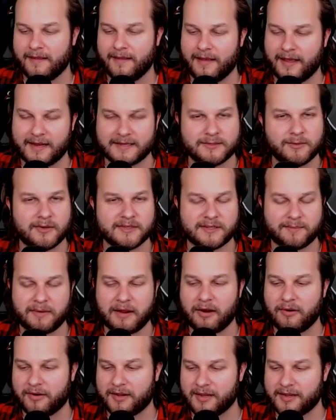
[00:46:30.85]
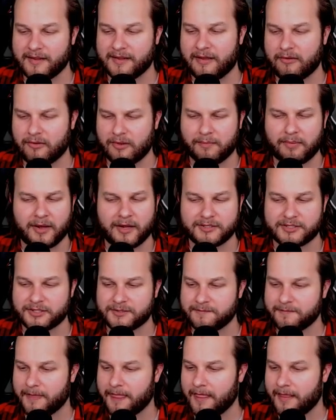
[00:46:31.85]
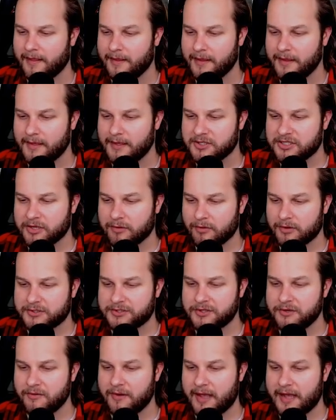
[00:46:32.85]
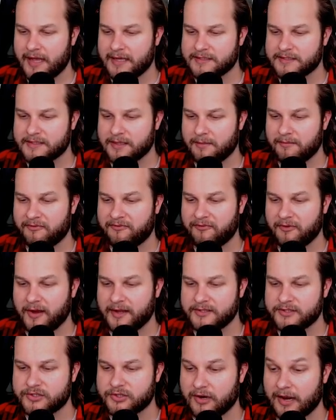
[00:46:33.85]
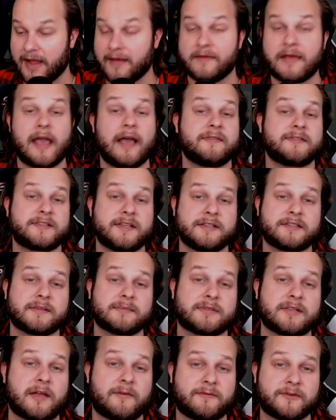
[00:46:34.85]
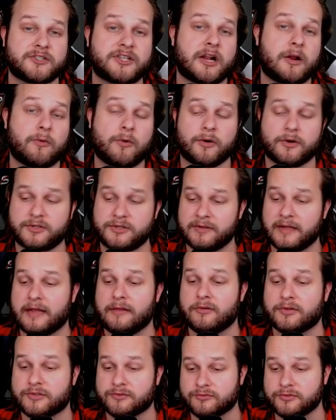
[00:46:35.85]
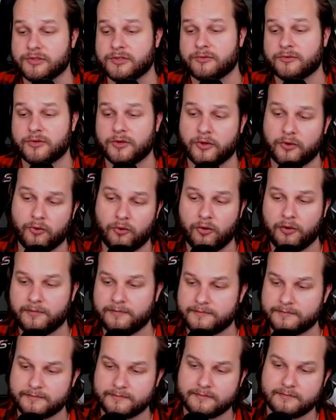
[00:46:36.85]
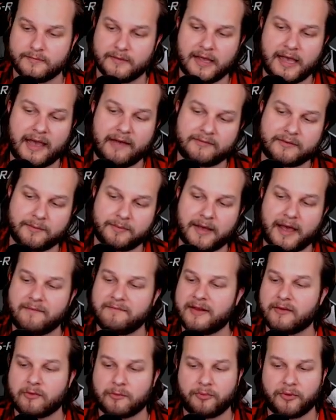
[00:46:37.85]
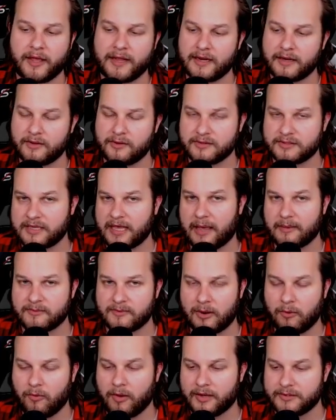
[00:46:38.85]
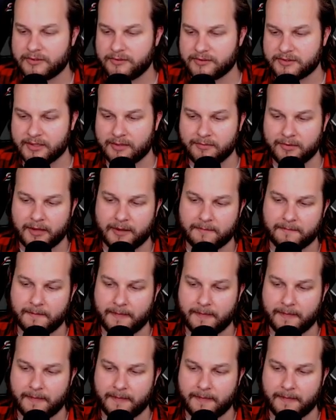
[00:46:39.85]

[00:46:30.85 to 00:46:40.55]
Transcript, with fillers: I guess it was the power kick and that was the punch. Shadow Warrior 2 has some fun. Sorry, I have seen some stuff for Shadow Warrior 2. That looks really, really cool. I have to. I've never played any of those games, but I want to someday.